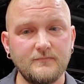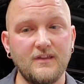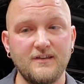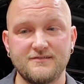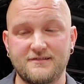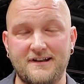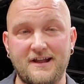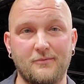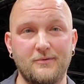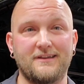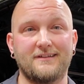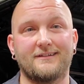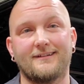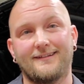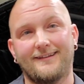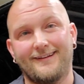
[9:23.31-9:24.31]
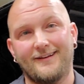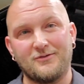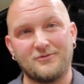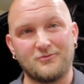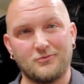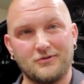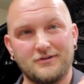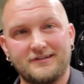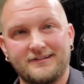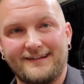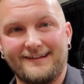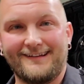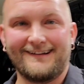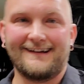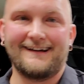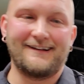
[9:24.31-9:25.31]
So now we can
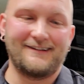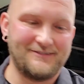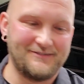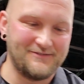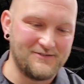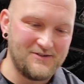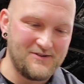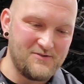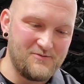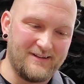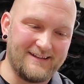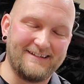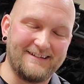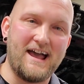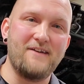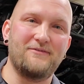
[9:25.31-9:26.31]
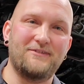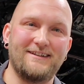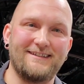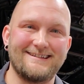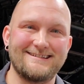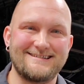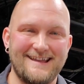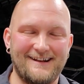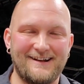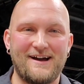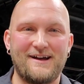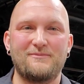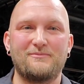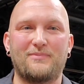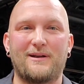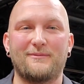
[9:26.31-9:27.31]
really, we can dive into this head
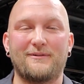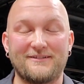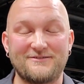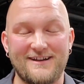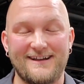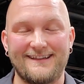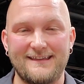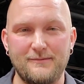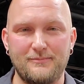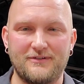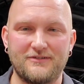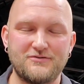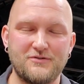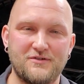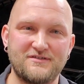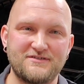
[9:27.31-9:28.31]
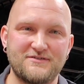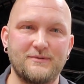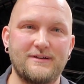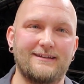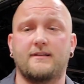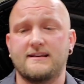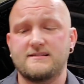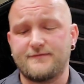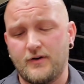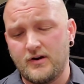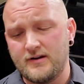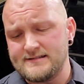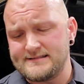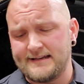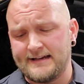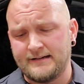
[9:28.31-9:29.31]
on, but I'm gonna try and keep it short and sweet. As far
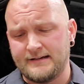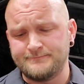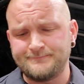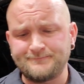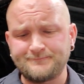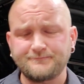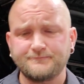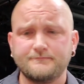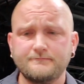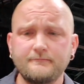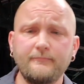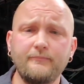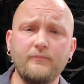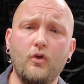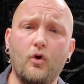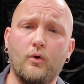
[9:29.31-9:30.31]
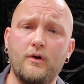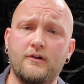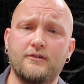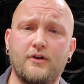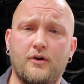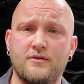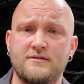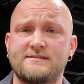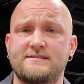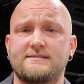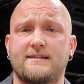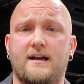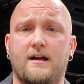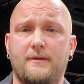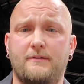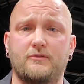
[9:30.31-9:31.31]
as oil goes,
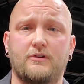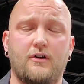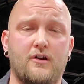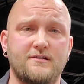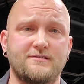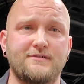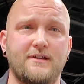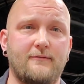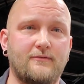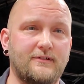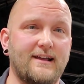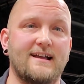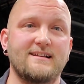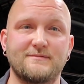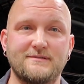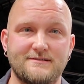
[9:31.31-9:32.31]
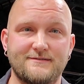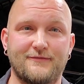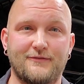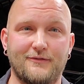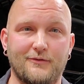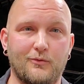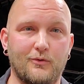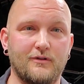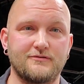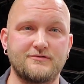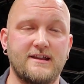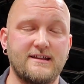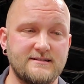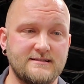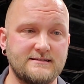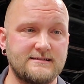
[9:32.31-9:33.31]
in regards to advertisements for oil
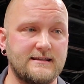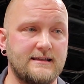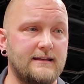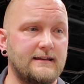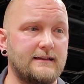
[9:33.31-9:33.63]
changes,